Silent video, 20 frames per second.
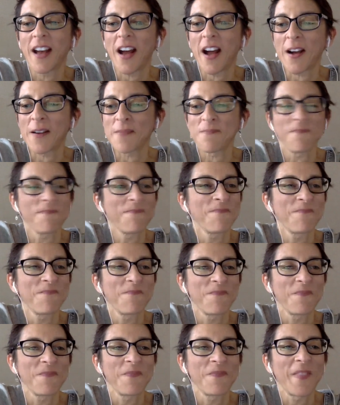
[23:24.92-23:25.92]

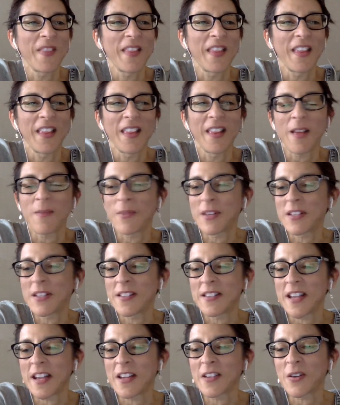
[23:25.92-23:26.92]

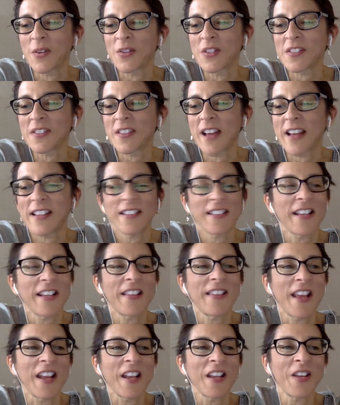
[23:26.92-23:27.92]
Mrs. Antone's class
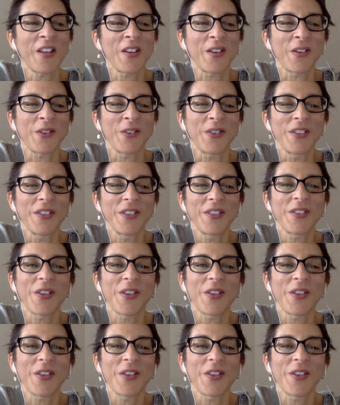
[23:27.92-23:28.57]
said thank you.